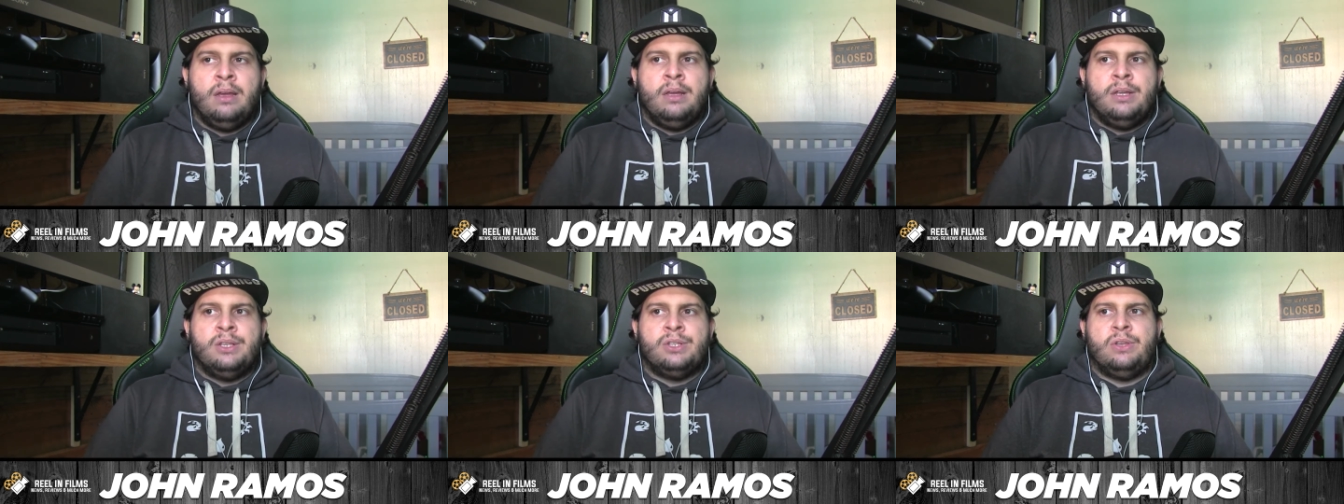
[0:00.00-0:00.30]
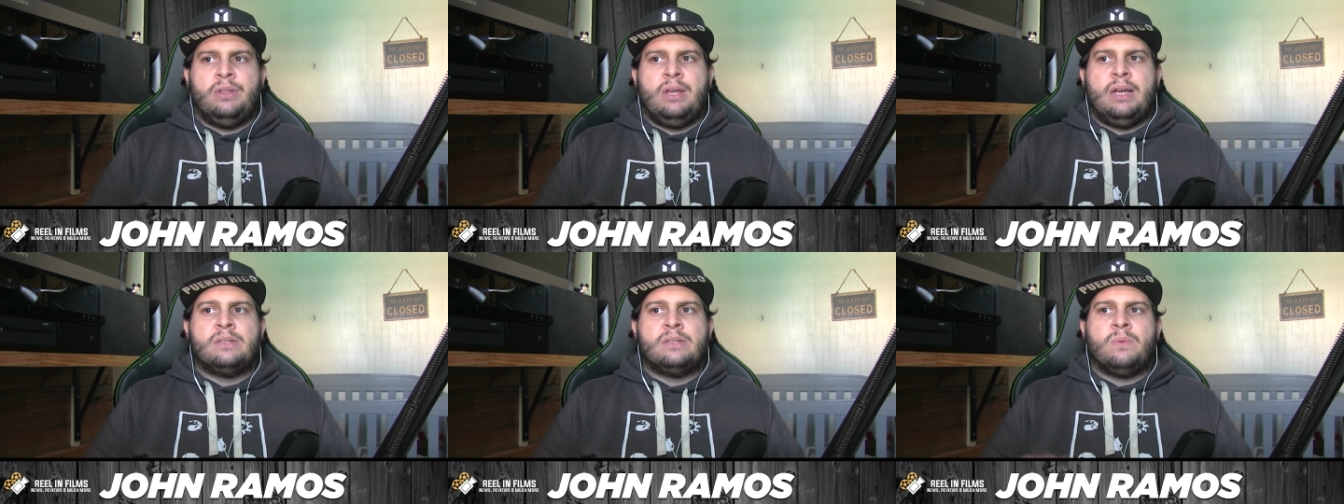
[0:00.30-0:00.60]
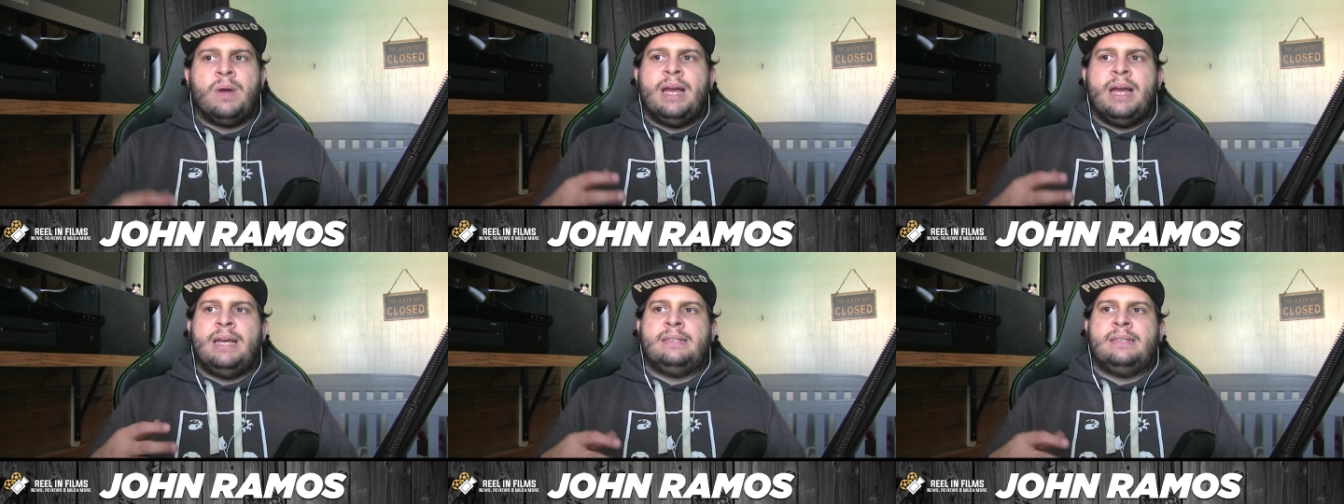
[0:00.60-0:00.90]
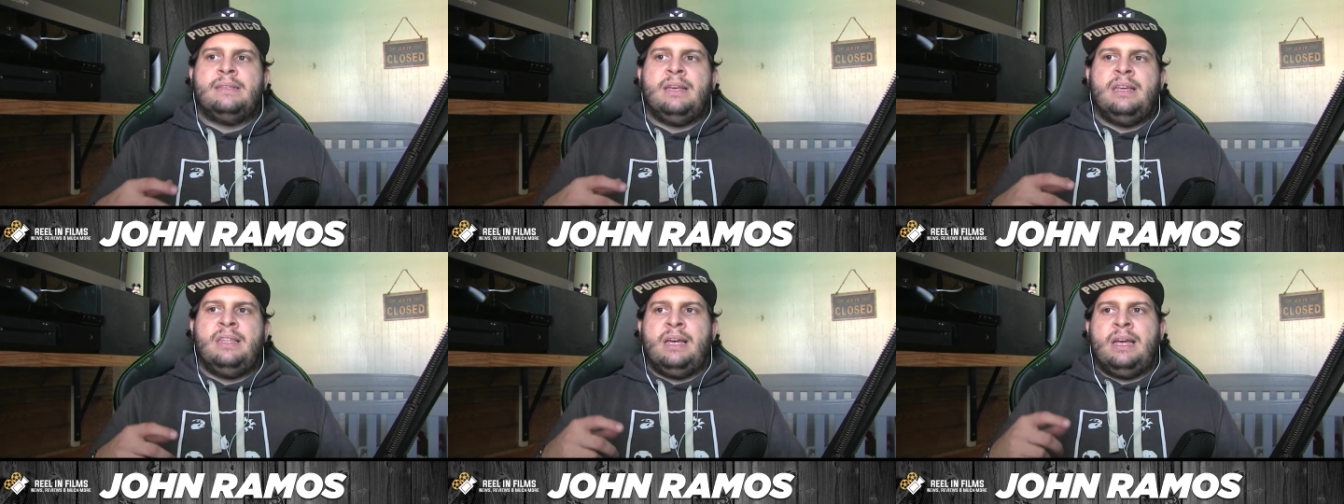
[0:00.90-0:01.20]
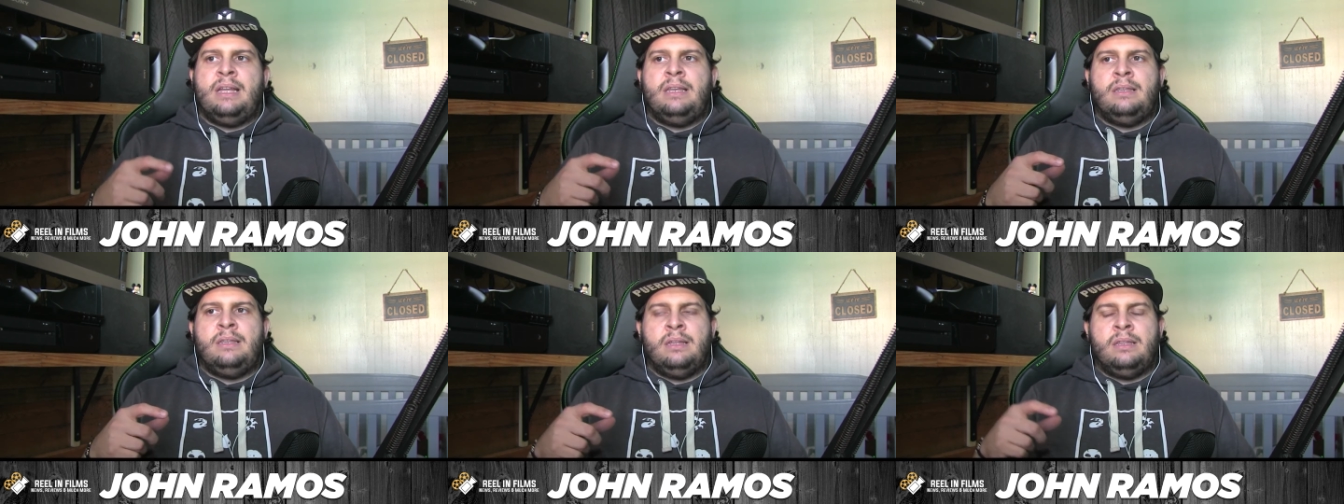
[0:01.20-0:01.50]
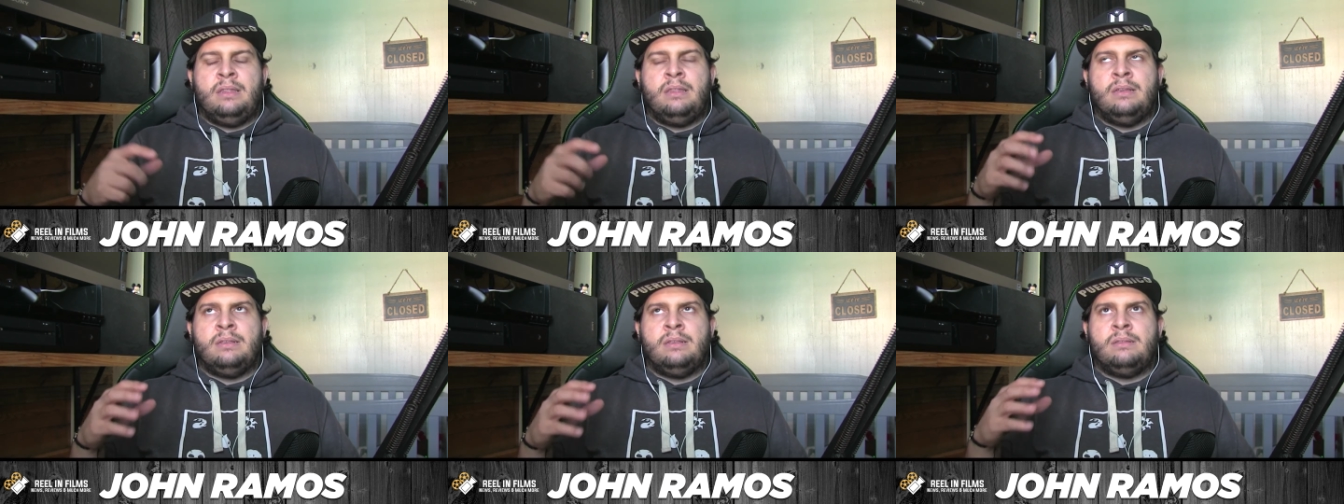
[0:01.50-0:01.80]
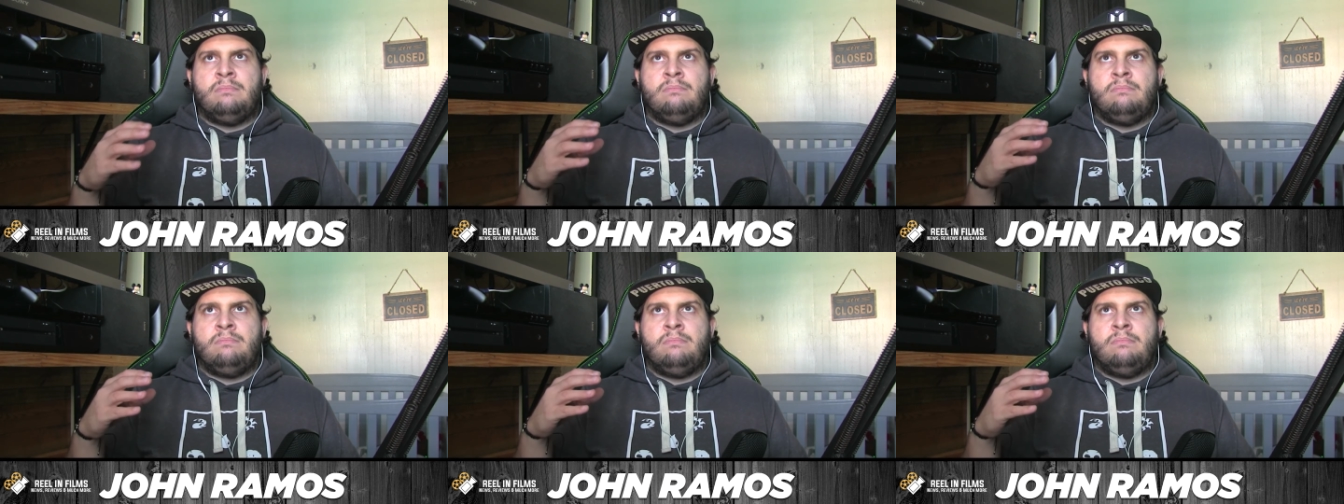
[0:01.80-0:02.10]
So that's why I say that that, the,
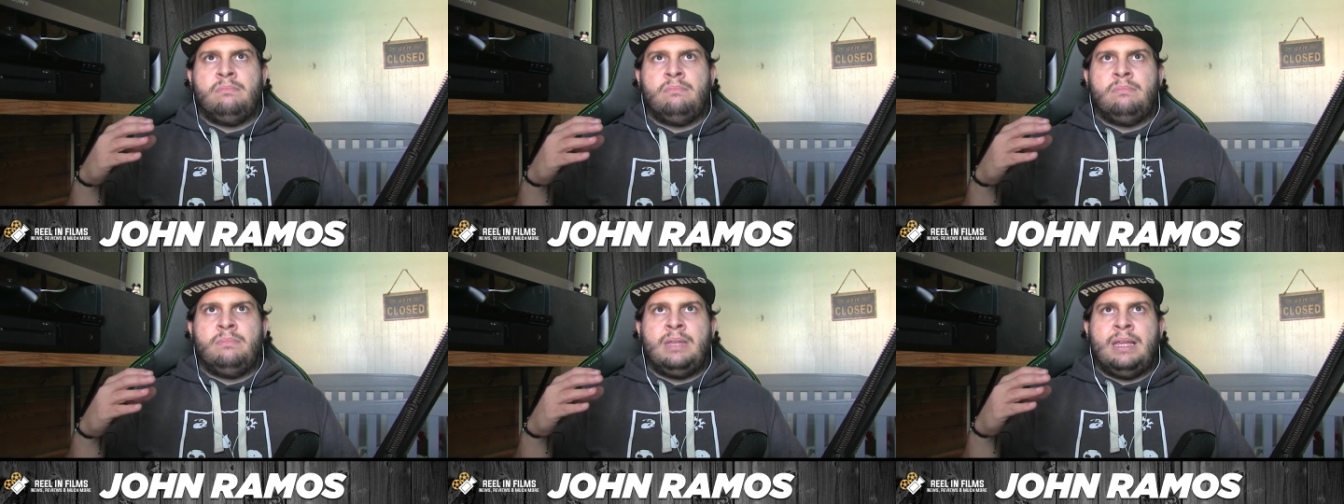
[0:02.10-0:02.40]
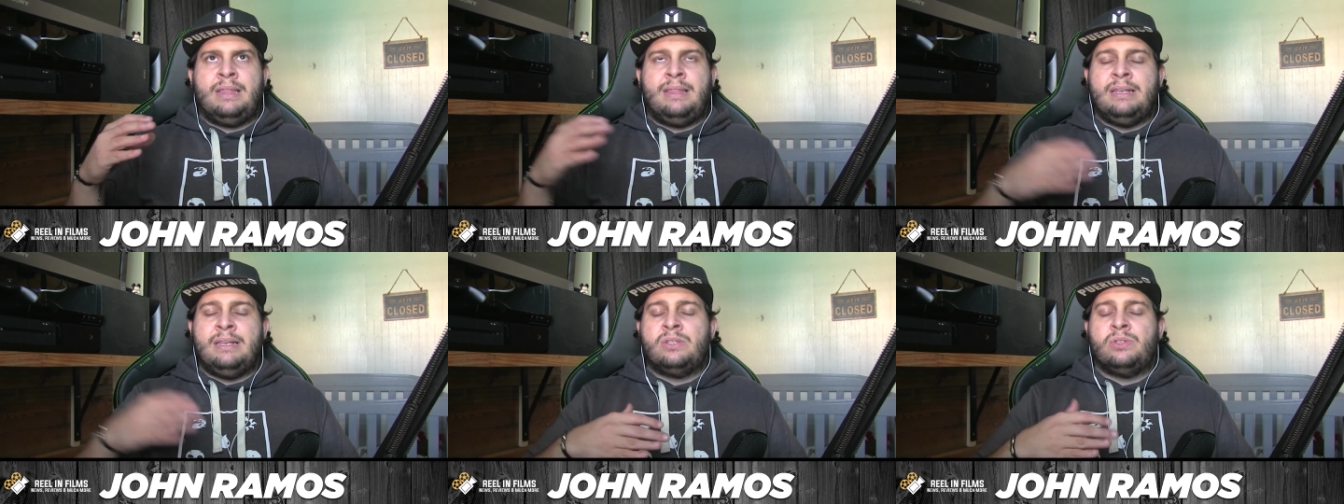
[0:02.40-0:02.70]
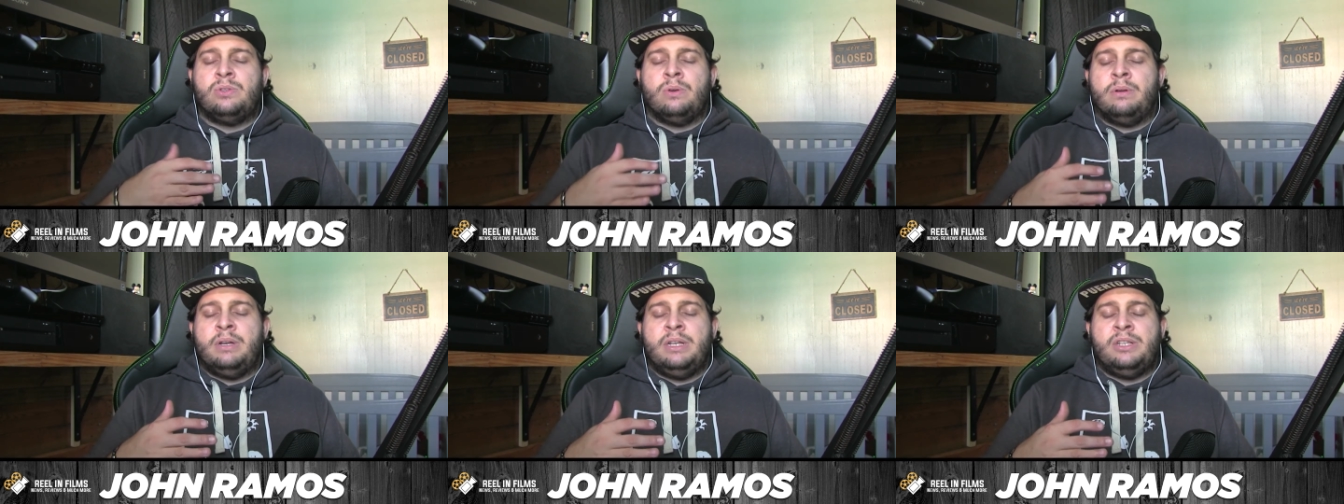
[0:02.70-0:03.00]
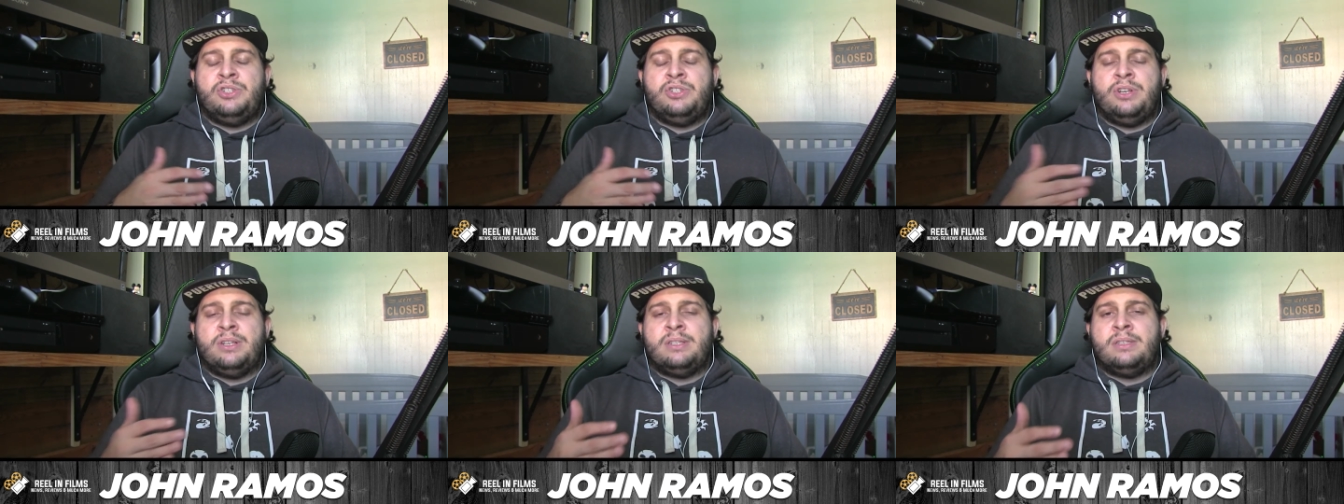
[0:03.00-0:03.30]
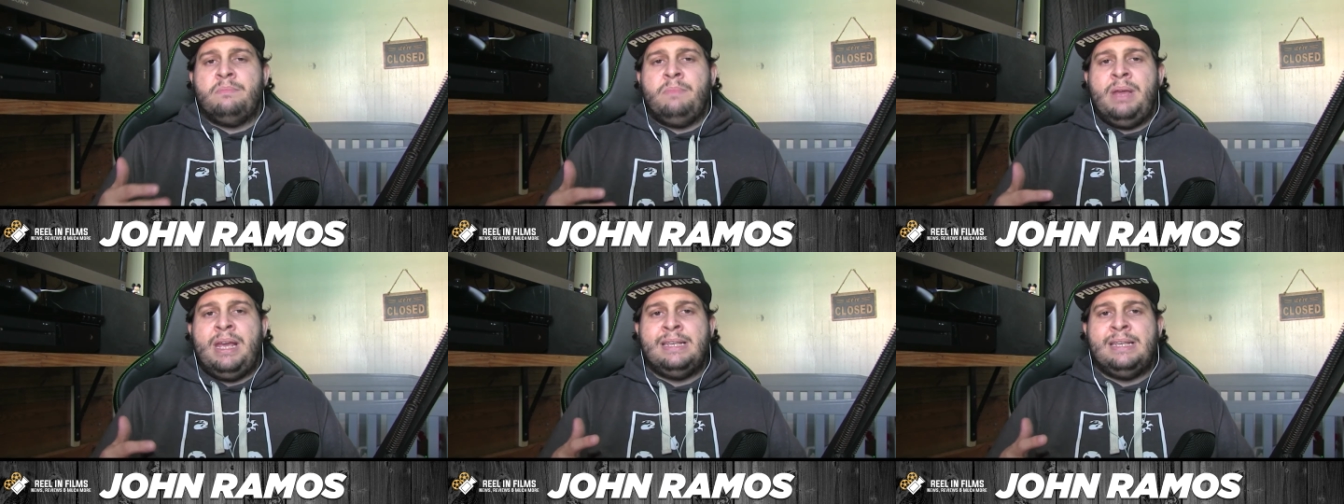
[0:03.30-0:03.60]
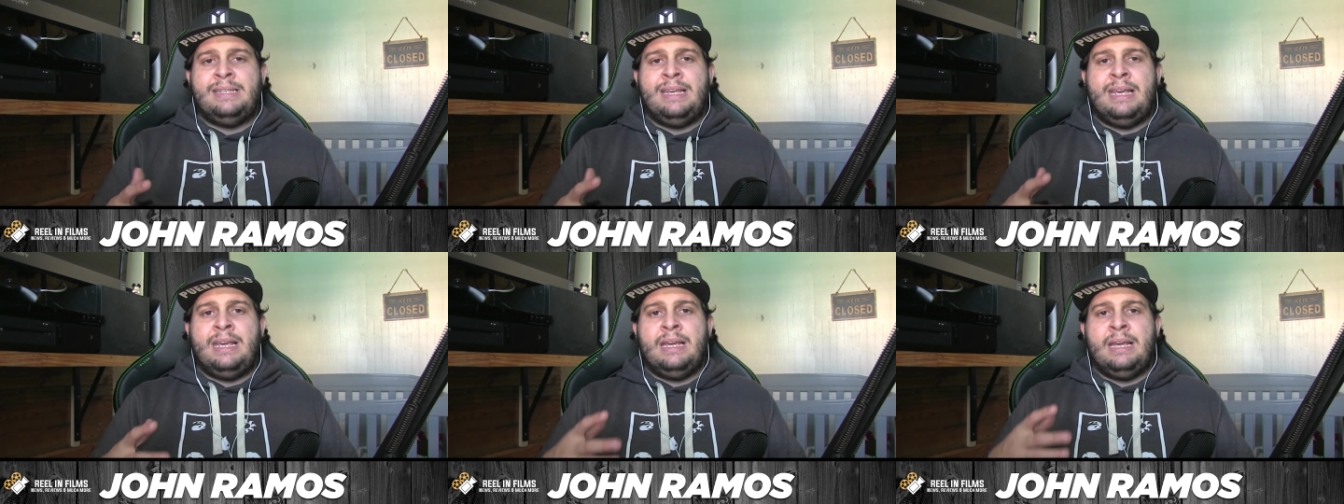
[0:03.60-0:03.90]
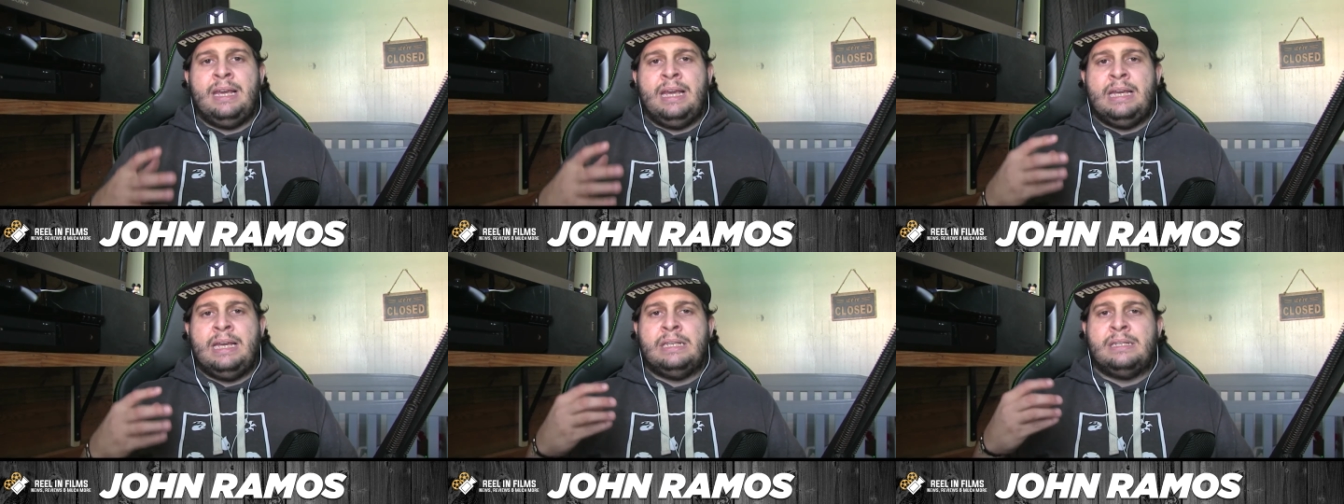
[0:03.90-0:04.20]
that this story is just
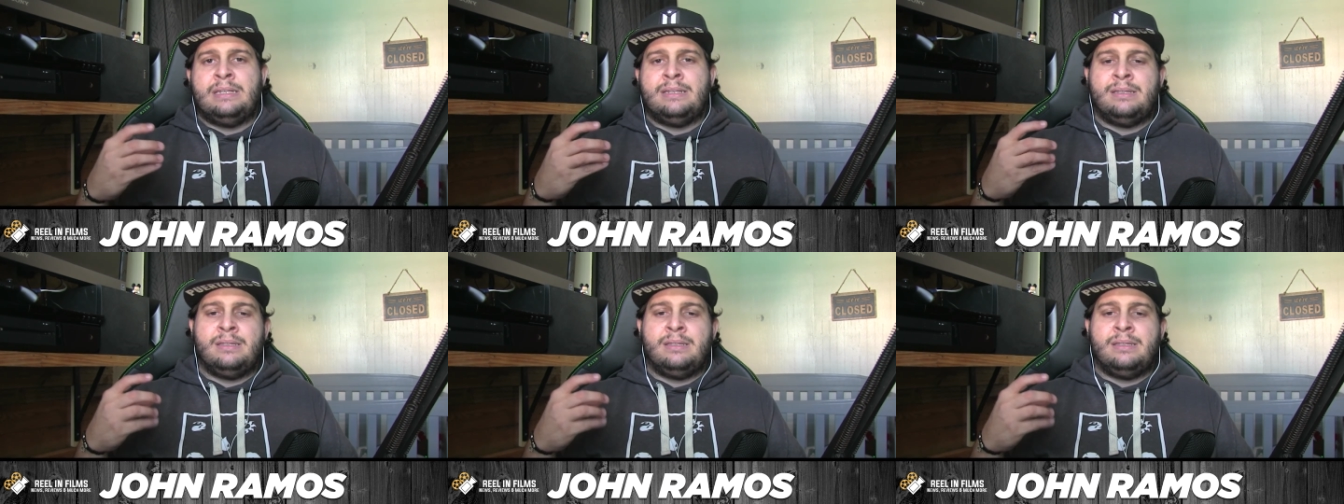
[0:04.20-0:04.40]
amazing, is